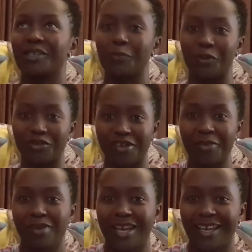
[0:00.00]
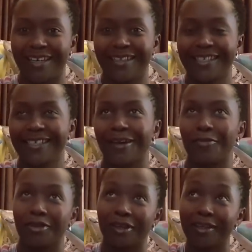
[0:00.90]
spot right behind this
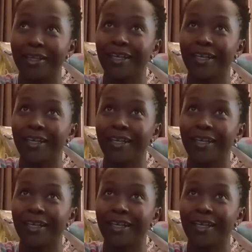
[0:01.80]
camera.